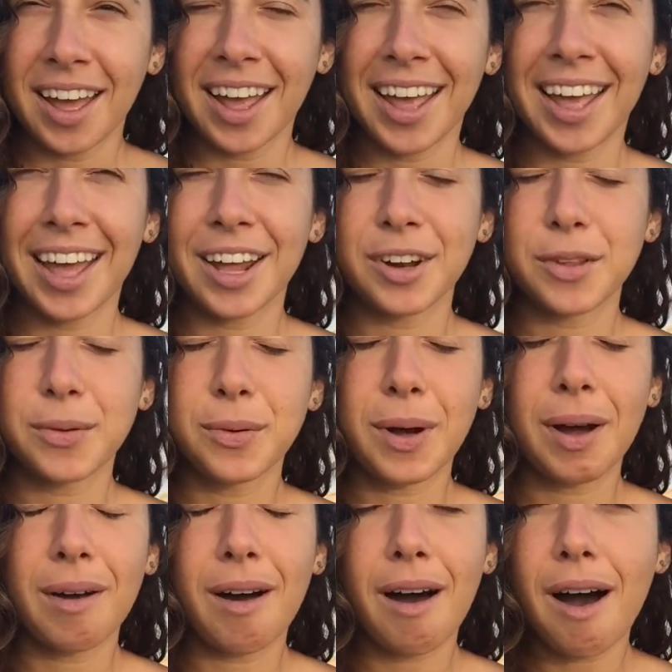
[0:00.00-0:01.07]
And
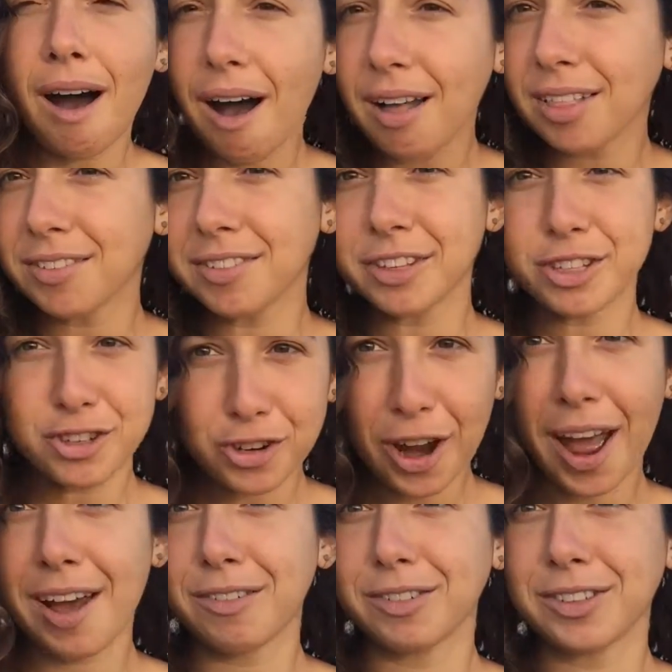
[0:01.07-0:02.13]
throughout all of these
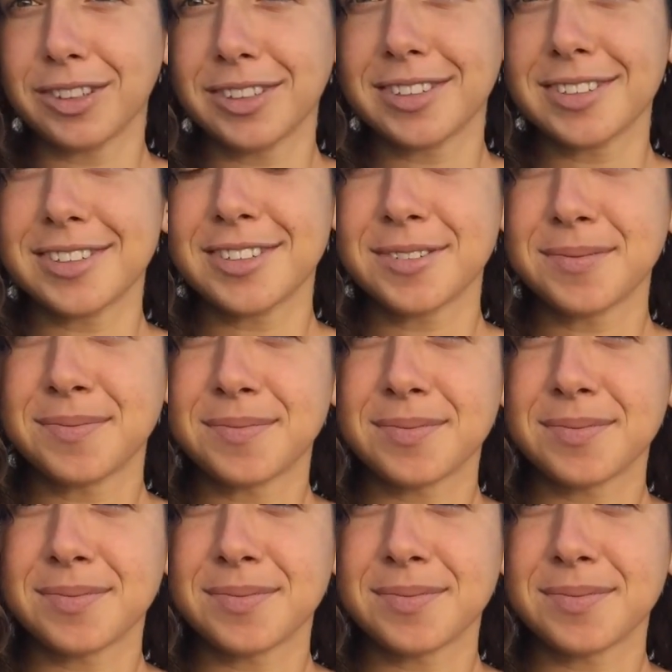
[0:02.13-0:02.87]
travels,